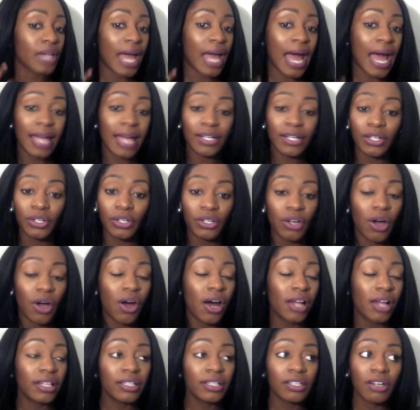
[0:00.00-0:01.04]
I know
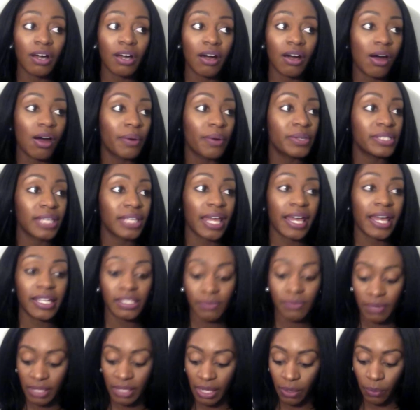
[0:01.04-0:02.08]
all of y'all always
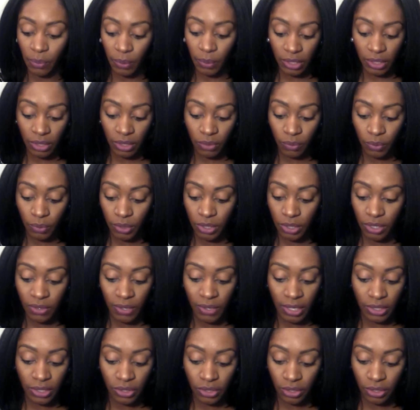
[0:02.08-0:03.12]
ask me, like, where did
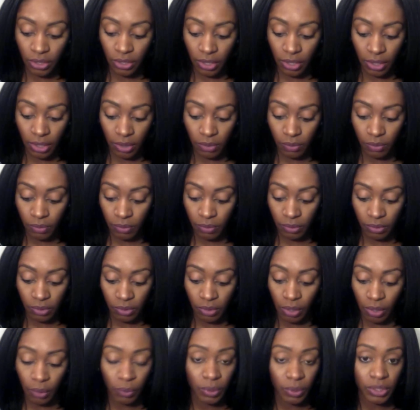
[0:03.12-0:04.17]
you get
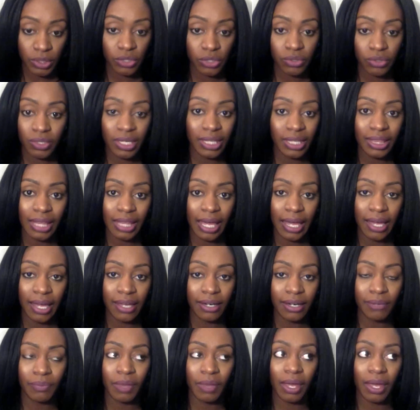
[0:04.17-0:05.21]
that?
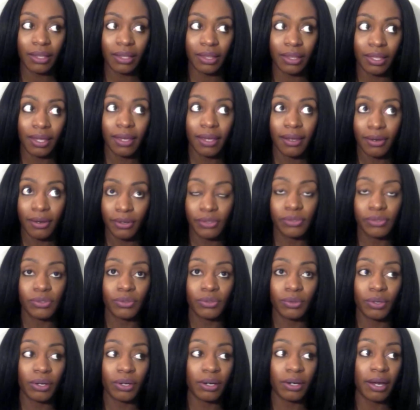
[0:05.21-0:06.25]
And I'm like, the hair
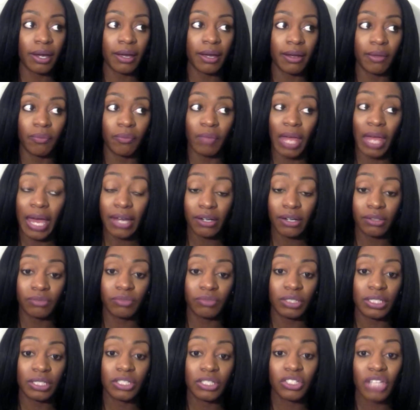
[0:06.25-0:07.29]
store. I don't
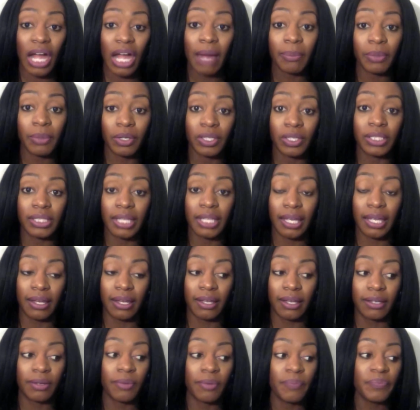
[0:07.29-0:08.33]
really shop
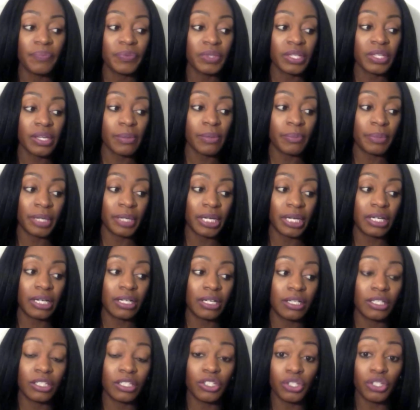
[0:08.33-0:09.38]
online, but
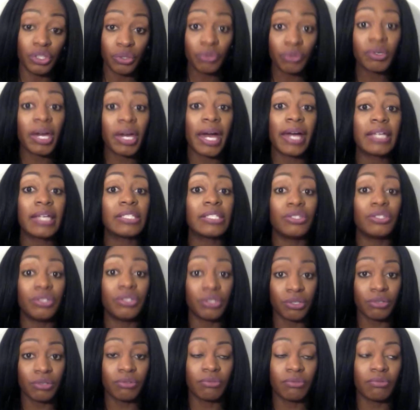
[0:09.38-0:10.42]
you guys
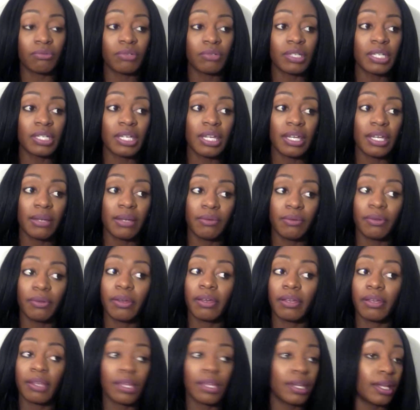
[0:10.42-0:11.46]
do.
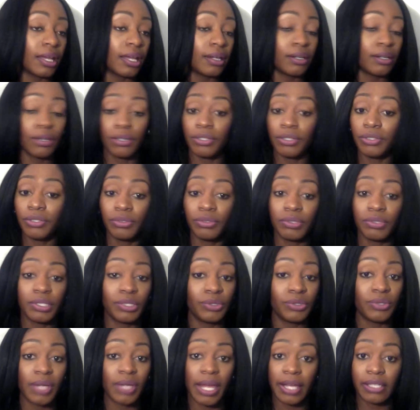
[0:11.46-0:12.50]
And I know you do
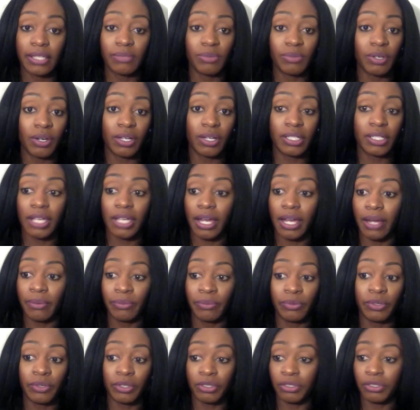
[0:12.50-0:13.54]
because you ask me all the time
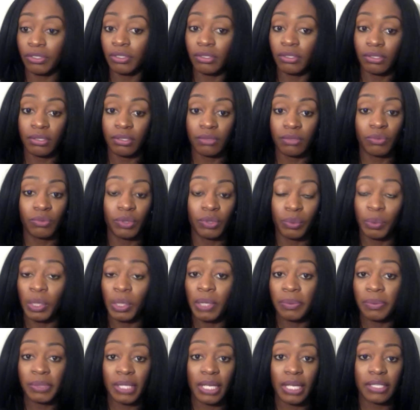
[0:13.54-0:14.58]
what
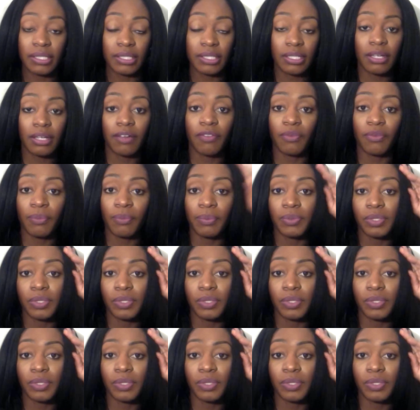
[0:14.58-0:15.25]
websites and stuff.